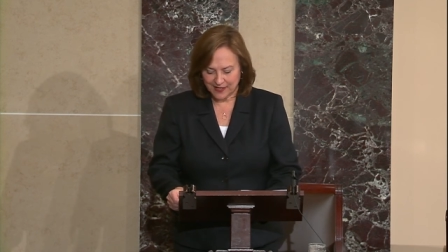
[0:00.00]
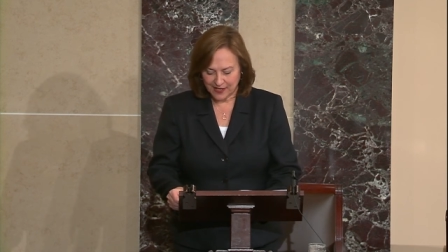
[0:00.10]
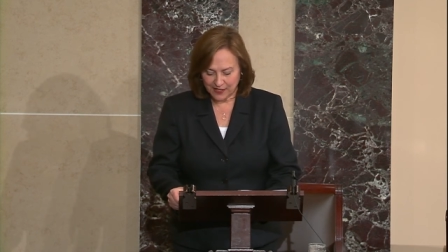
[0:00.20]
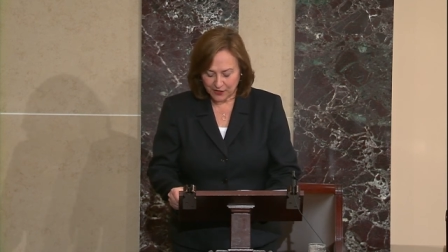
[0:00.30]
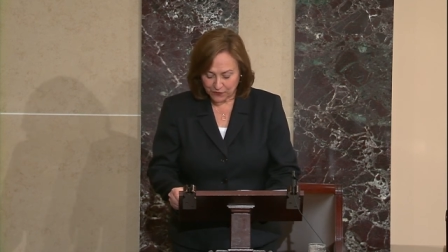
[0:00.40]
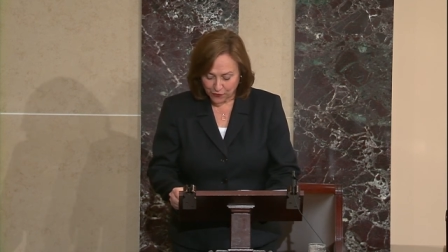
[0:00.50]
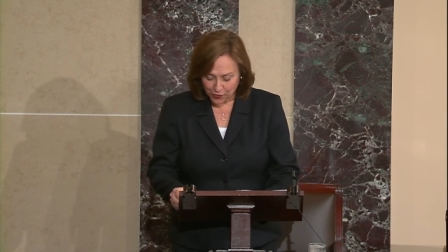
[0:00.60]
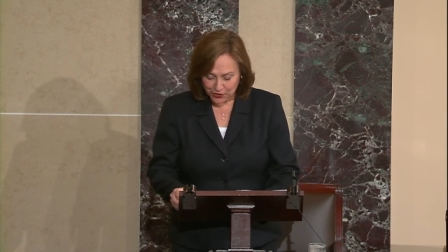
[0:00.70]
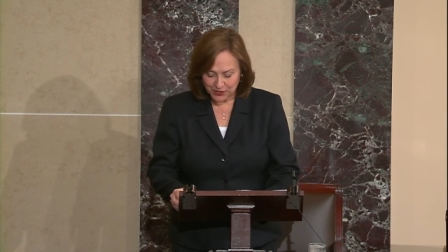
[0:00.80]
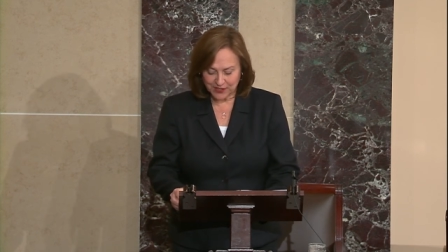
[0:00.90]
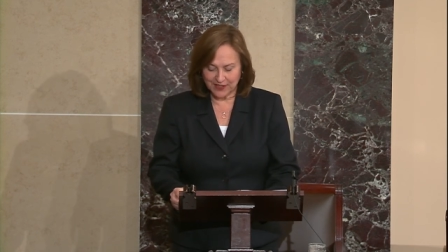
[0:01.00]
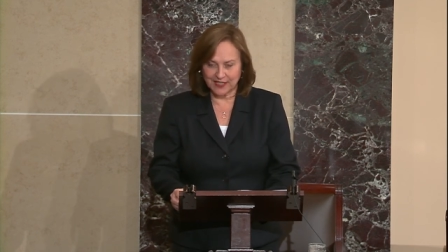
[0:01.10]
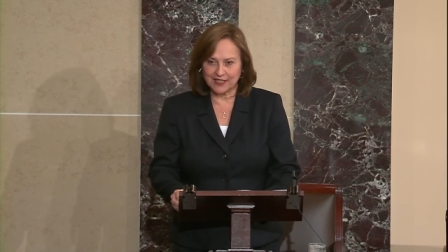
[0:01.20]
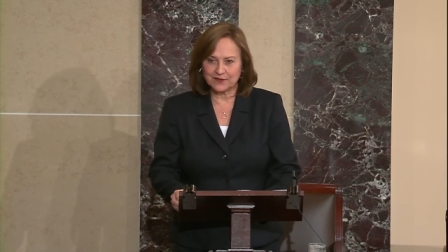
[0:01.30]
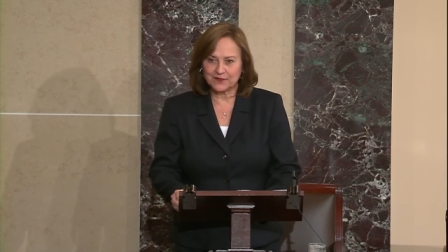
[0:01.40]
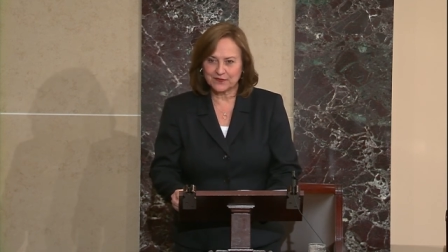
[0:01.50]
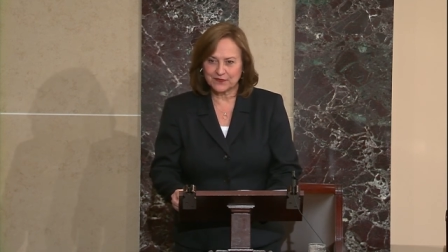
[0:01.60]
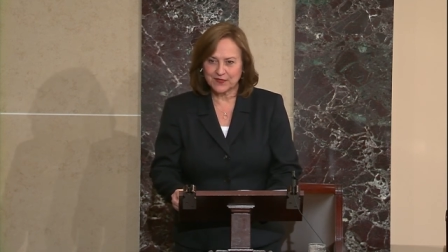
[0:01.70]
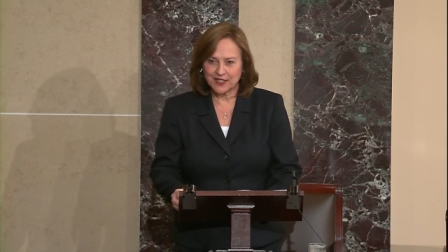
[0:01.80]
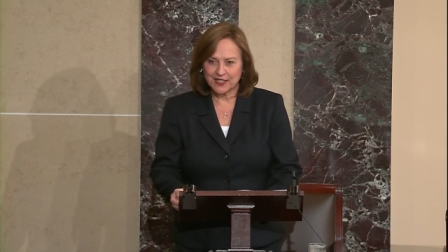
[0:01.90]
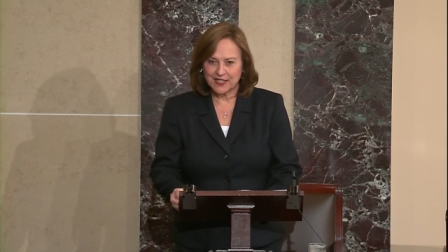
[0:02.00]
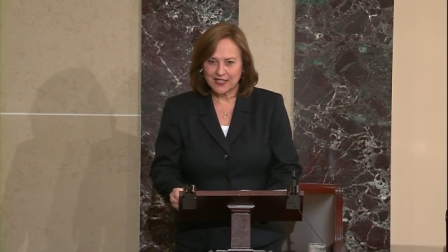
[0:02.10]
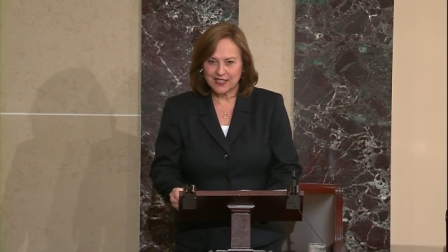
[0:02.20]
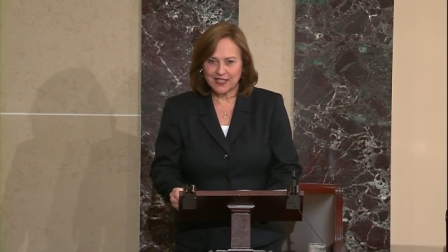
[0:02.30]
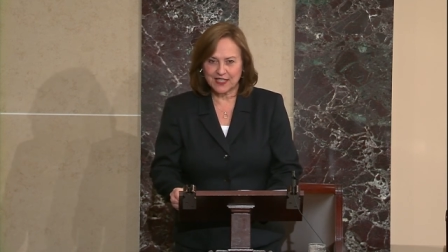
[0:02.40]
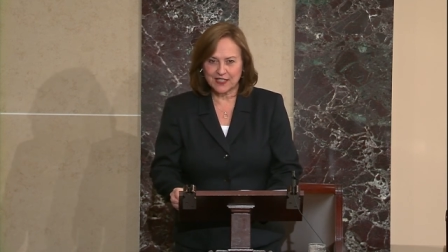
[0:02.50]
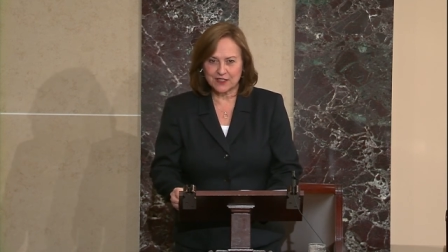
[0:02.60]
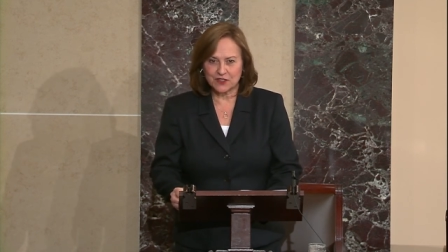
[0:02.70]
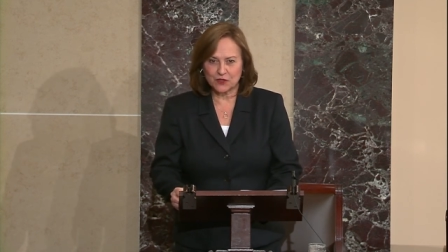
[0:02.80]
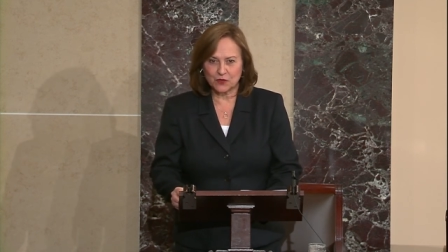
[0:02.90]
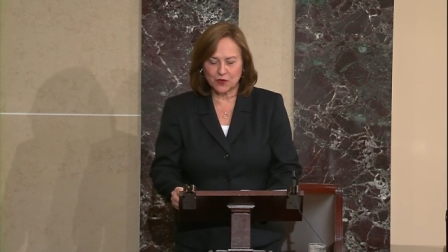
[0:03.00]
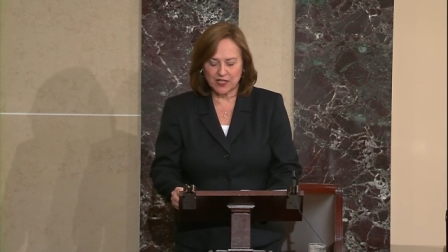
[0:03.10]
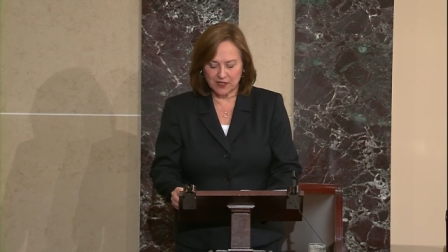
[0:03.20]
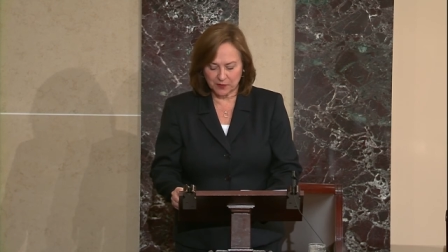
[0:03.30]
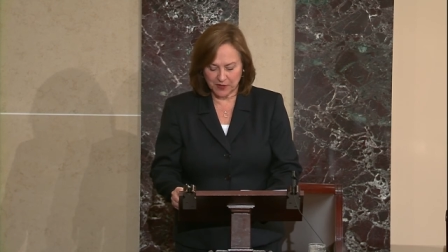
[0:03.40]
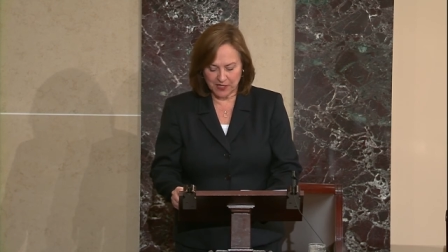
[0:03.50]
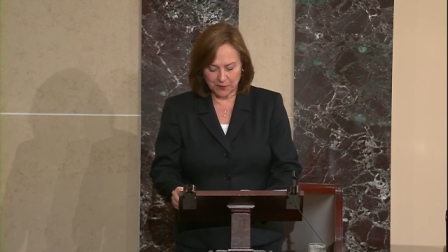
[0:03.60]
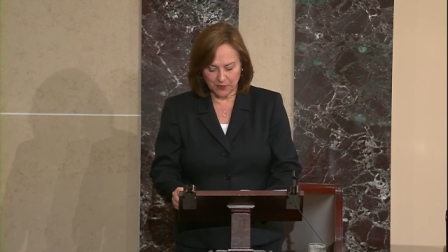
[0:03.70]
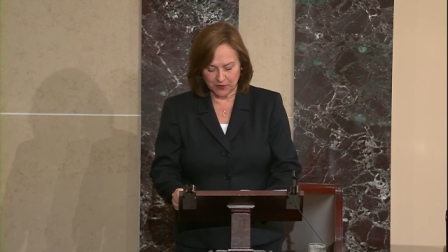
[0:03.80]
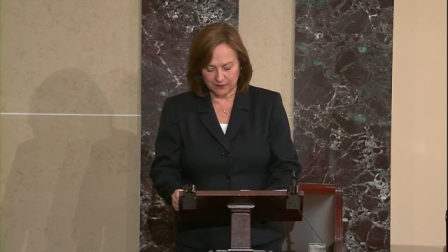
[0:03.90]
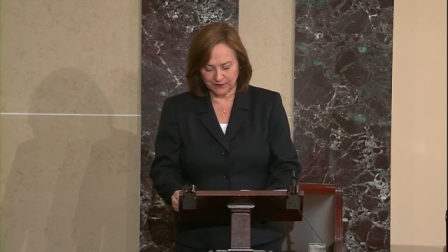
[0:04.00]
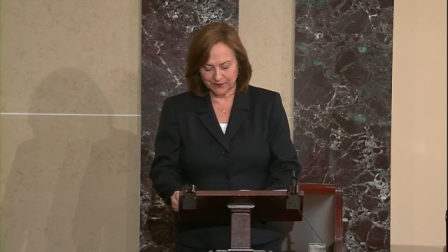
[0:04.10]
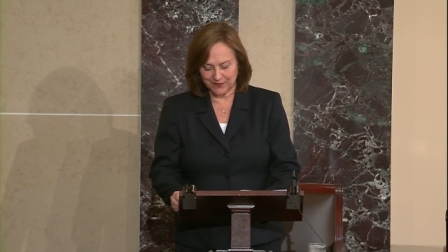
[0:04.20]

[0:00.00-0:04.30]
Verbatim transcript: And unfortunately, it is we the people